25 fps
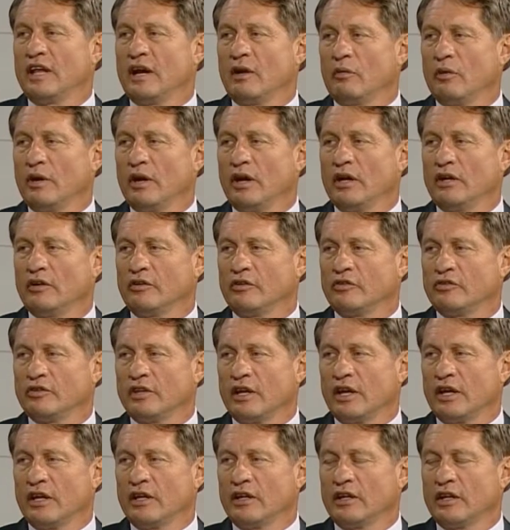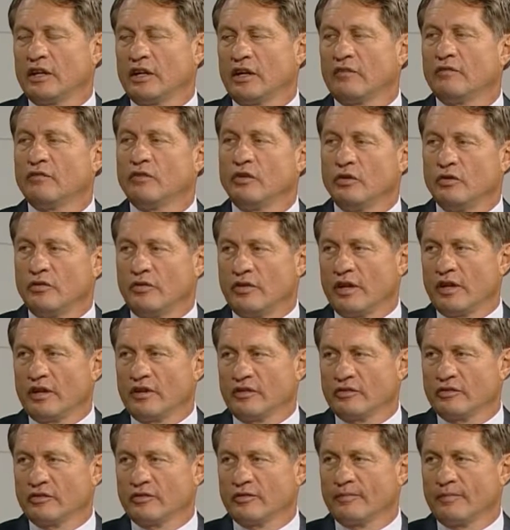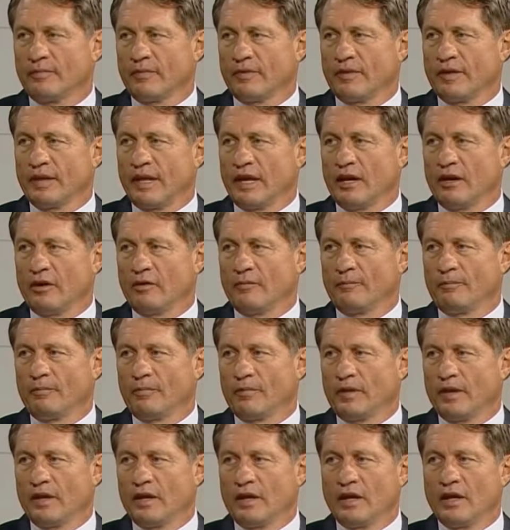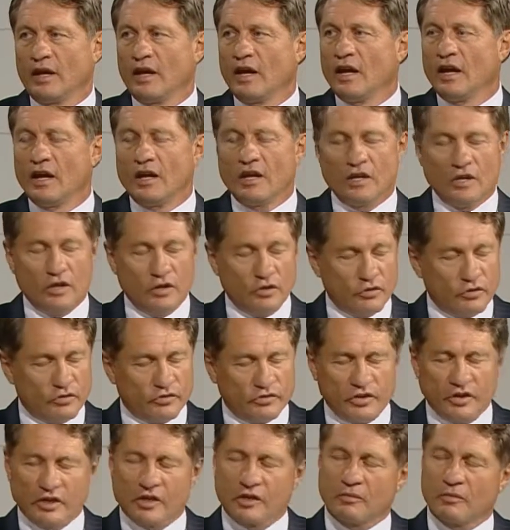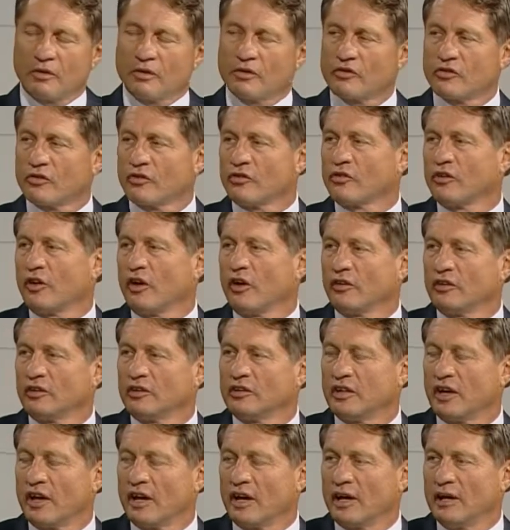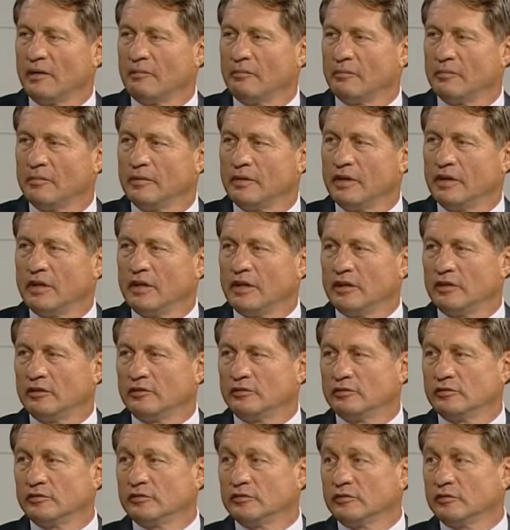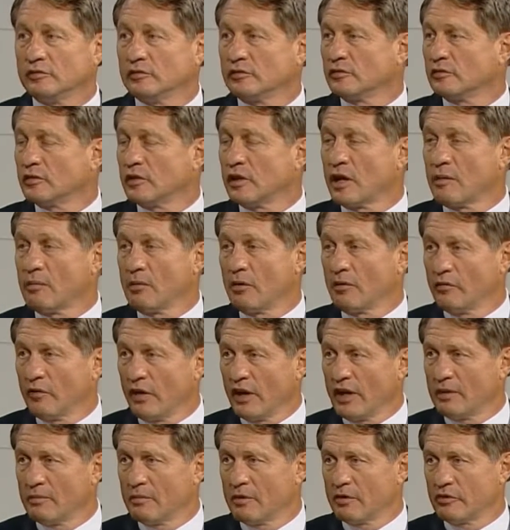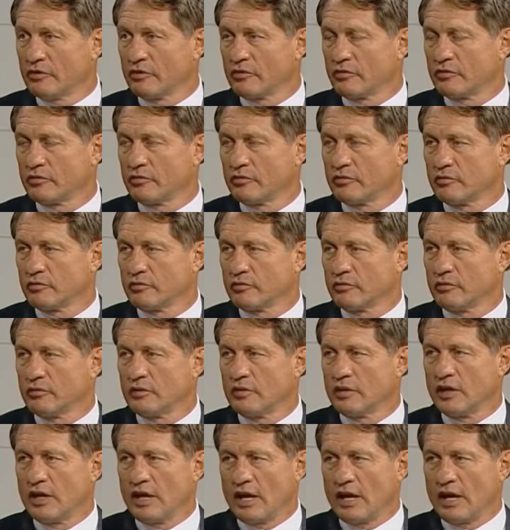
that we understand a few things. Now, you see commercials all the time about vitamins. Mm-hmm.